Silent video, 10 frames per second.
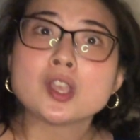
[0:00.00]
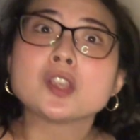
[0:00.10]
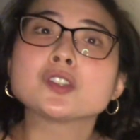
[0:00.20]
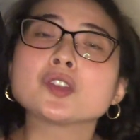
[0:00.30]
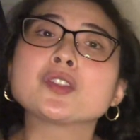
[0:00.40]

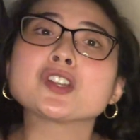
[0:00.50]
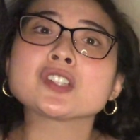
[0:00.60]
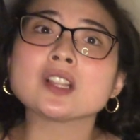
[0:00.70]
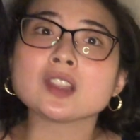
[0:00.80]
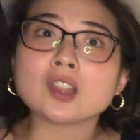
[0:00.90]
So there's
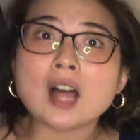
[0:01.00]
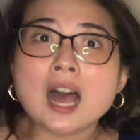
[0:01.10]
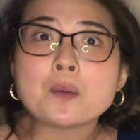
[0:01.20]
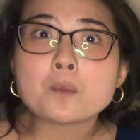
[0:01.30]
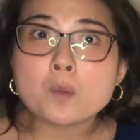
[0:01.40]
a
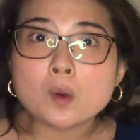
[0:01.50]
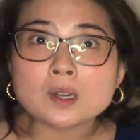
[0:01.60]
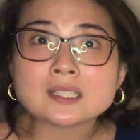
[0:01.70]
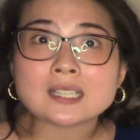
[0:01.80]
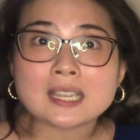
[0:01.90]
lot
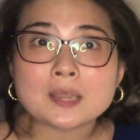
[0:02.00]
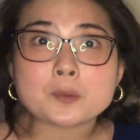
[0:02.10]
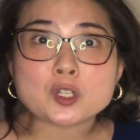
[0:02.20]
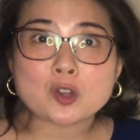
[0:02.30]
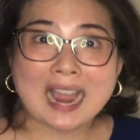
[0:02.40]
more to keep
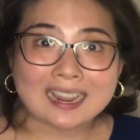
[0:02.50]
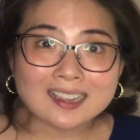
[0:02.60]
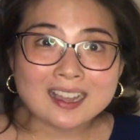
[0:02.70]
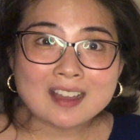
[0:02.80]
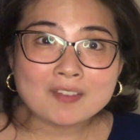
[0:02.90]
track
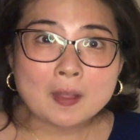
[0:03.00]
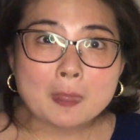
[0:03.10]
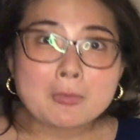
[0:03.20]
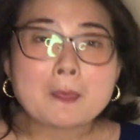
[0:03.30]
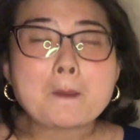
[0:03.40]
of,
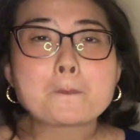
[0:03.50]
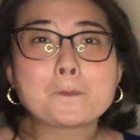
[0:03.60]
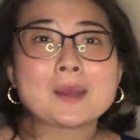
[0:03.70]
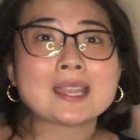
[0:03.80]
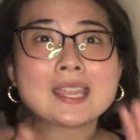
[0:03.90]

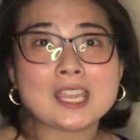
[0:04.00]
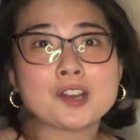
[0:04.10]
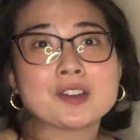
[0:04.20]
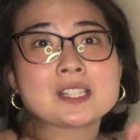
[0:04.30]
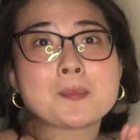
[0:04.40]
but
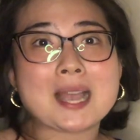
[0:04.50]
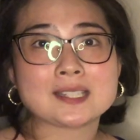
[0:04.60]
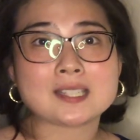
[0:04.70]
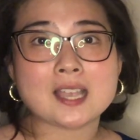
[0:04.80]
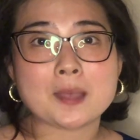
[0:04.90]
here is my
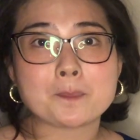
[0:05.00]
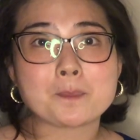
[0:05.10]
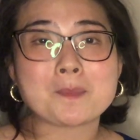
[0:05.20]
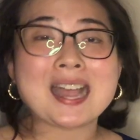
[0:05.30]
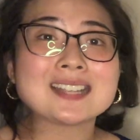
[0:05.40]
tip.
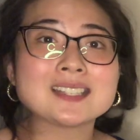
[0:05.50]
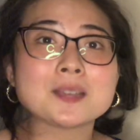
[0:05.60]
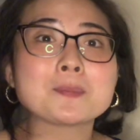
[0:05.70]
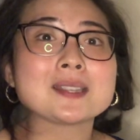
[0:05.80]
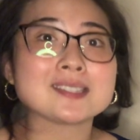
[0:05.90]
My
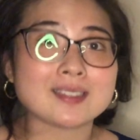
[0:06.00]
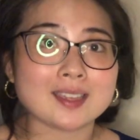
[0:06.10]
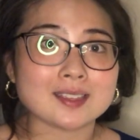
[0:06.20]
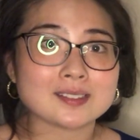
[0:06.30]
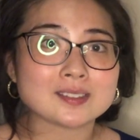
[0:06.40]
tip is
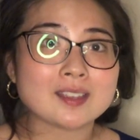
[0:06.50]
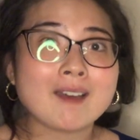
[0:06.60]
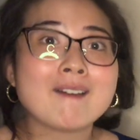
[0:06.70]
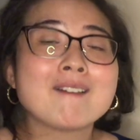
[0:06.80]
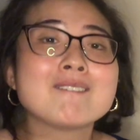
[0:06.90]
this:
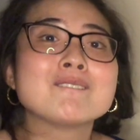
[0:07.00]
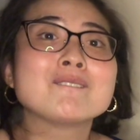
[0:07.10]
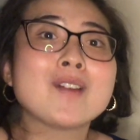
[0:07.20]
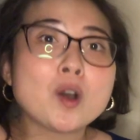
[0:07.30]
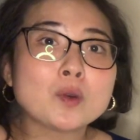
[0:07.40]

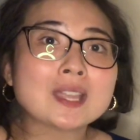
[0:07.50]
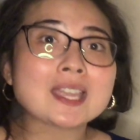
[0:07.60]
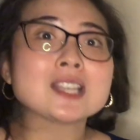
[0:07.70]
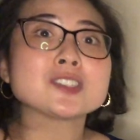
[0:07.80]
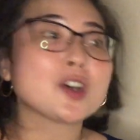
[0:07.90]

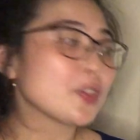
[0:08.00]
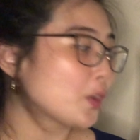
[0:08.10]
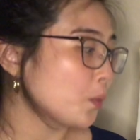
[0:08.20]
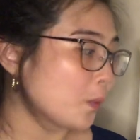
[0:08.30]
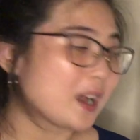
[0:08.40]
focus on
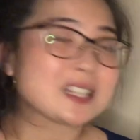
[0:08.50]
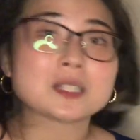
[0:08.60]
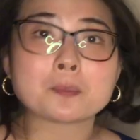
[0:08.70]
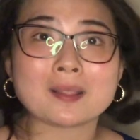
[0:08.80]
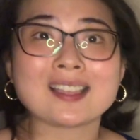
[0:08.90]
the
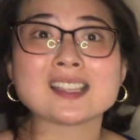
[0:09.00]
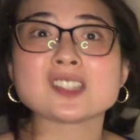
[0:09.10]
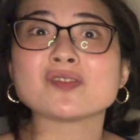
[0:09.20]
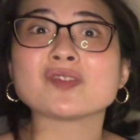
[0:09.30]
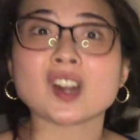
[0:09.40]
ones
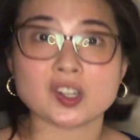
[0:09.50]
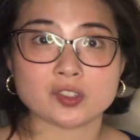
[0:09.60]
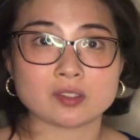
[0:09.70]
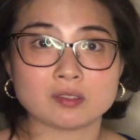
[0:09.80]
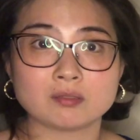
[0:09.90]
place
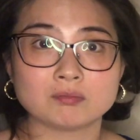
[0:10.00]
first.